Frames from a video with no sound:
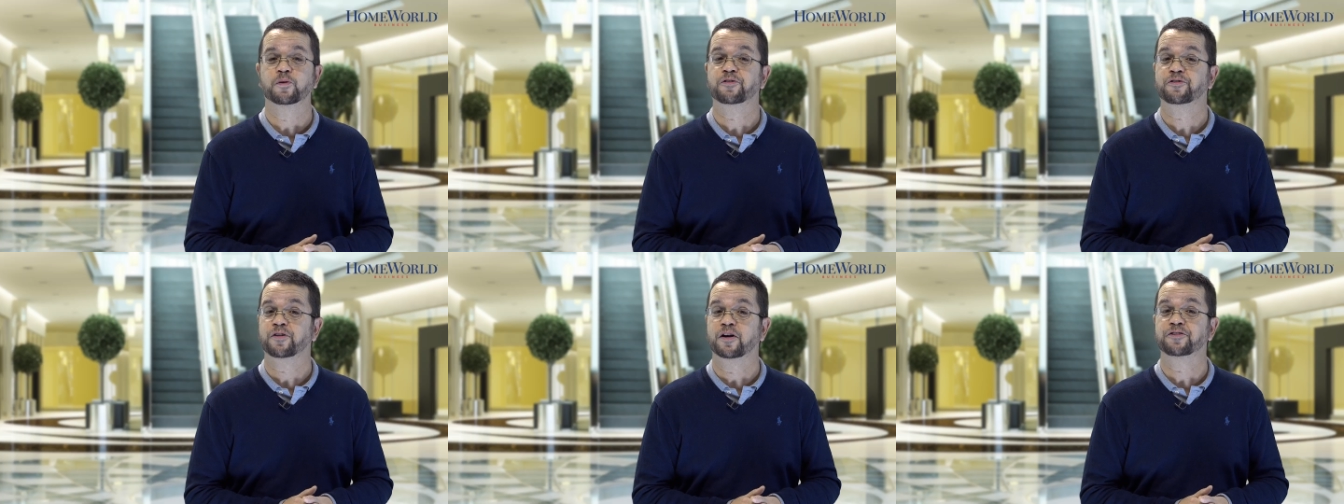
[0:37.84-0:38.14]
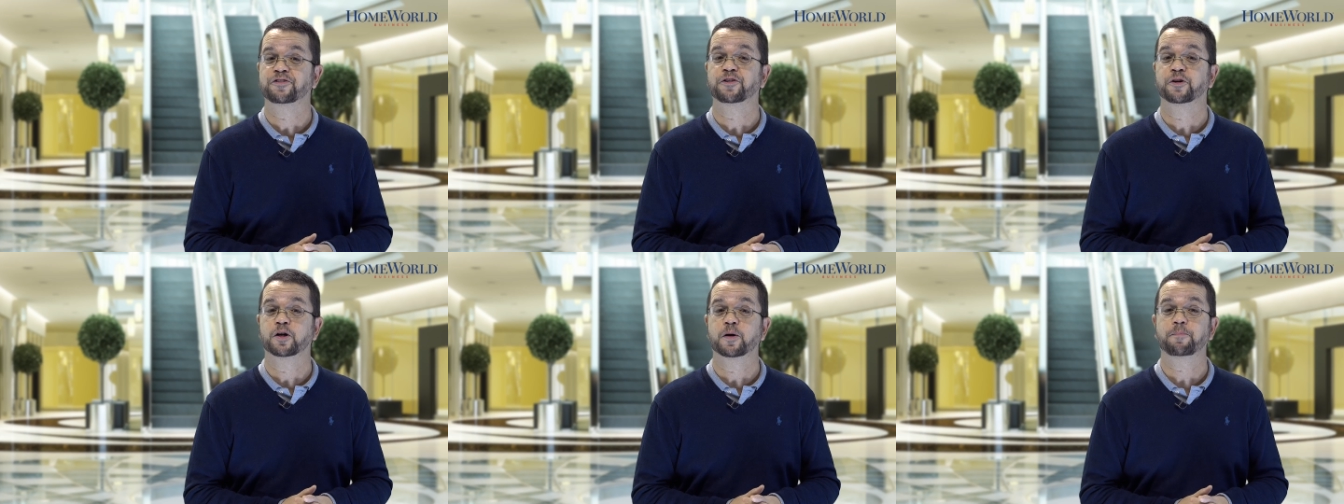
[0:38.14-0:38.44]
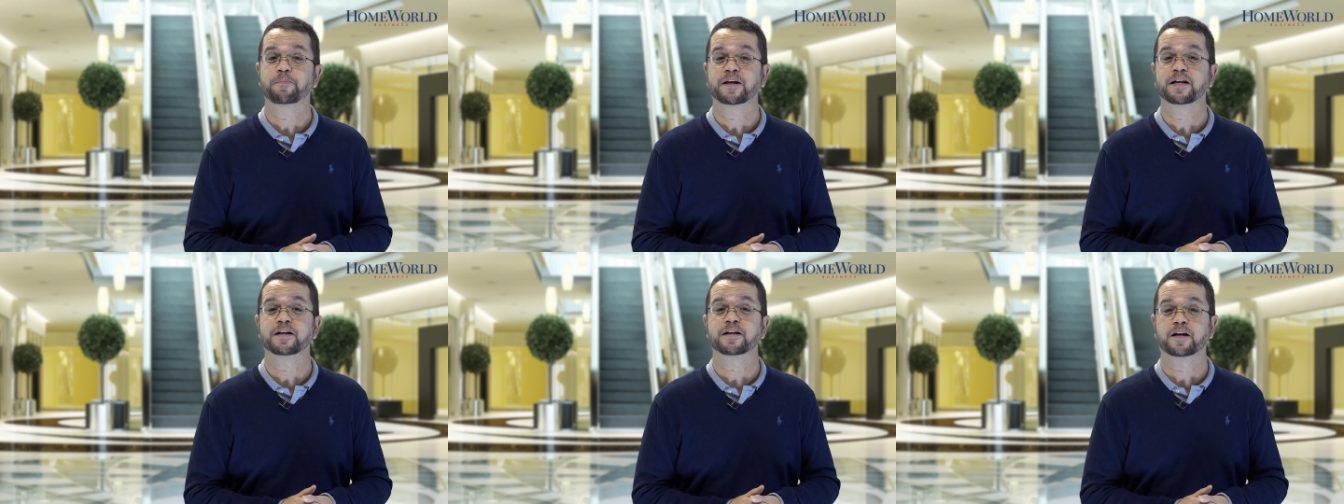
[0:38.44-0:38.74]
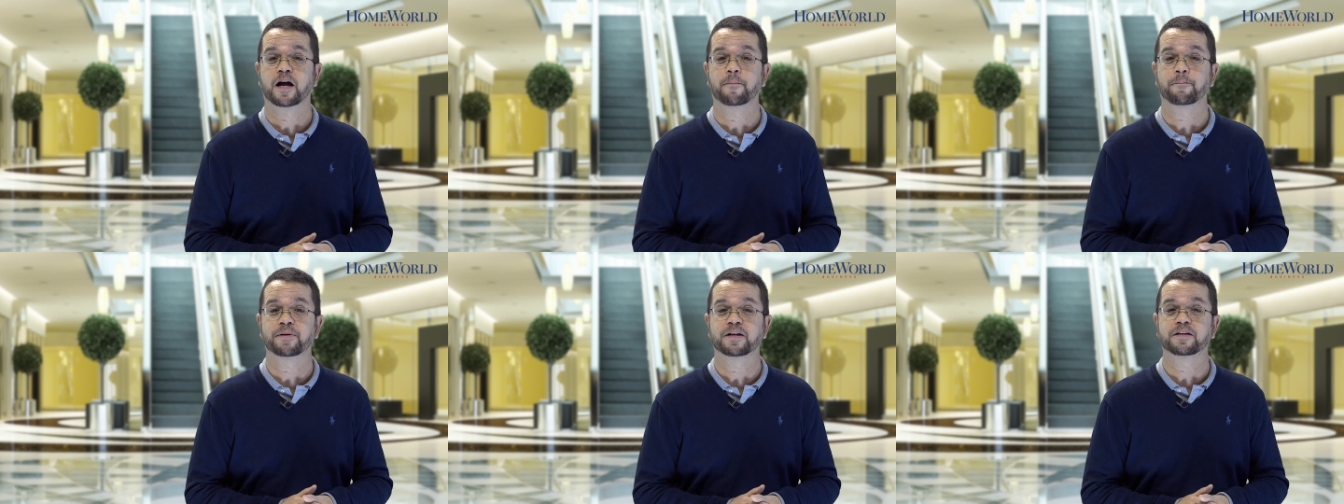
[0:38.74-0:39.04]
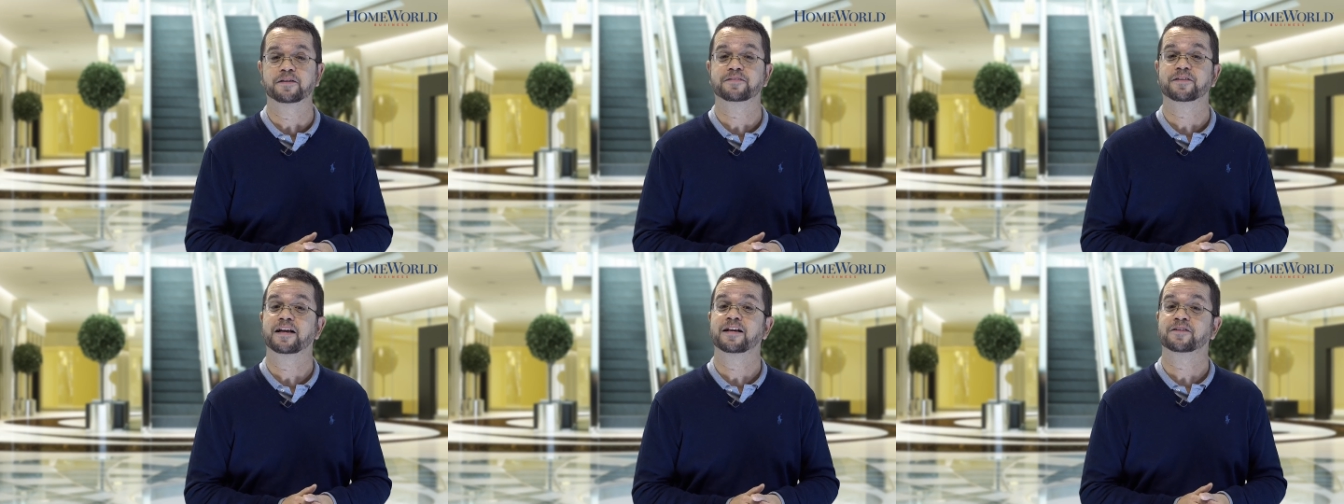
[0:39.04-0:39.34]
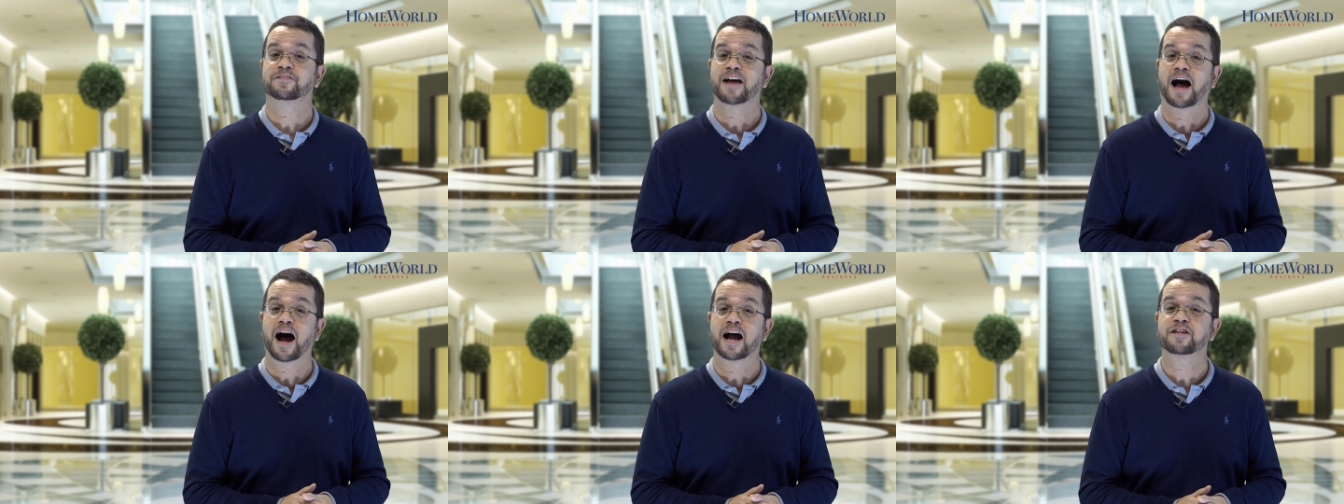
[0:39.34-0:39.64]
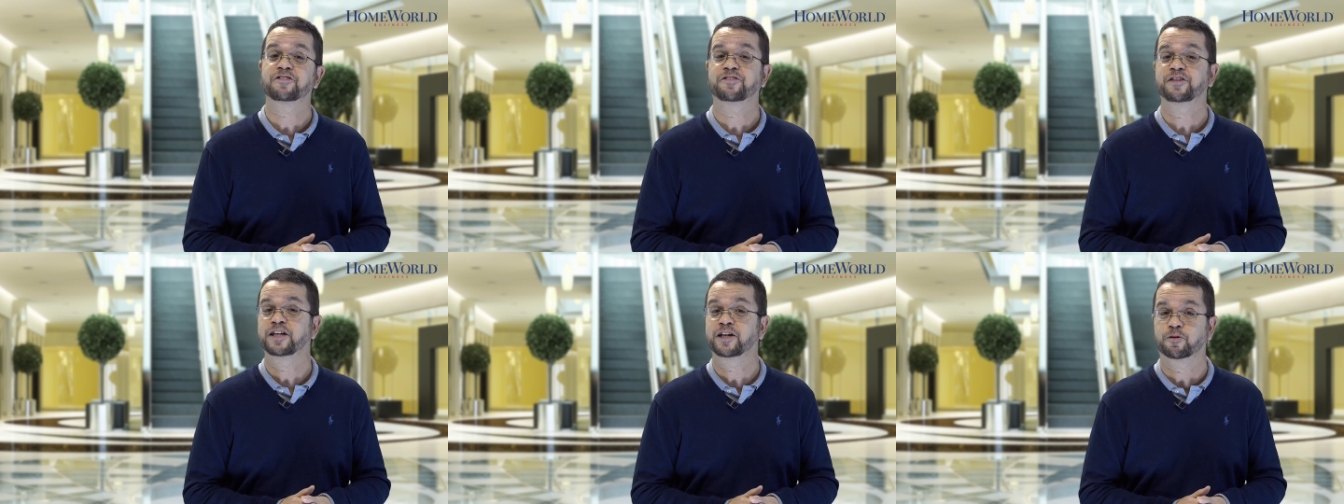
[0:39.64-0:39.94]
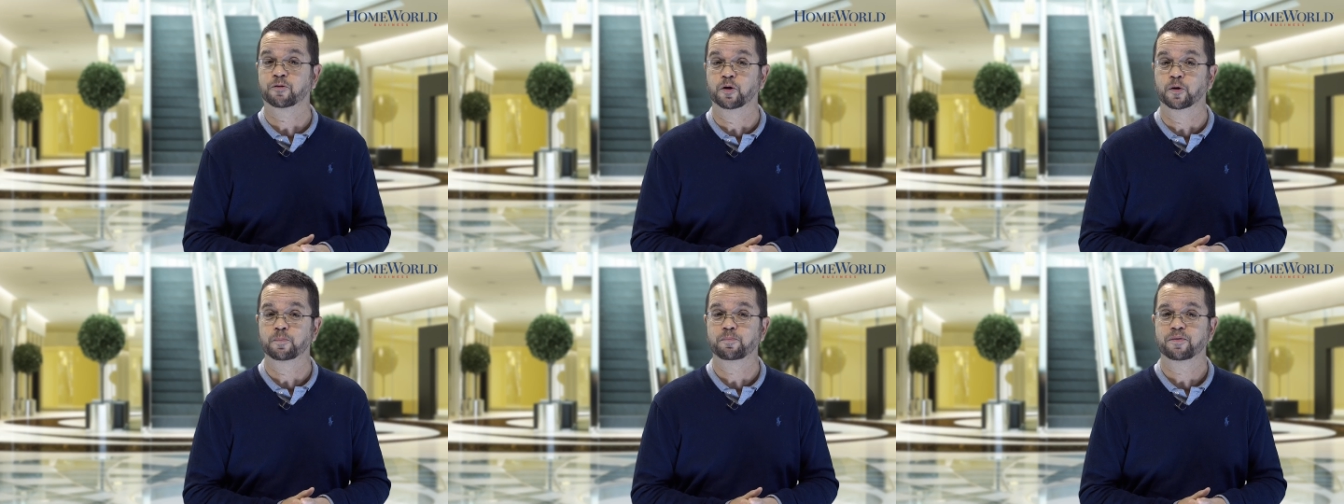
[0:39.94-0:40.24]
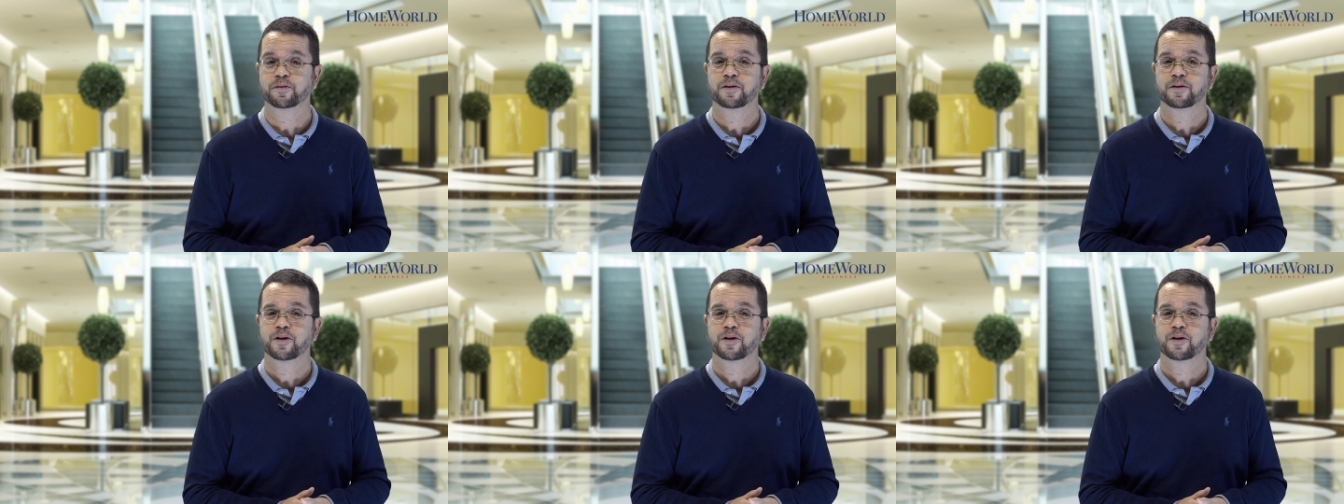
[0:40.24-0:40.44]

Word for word: with such European companies as I C Group,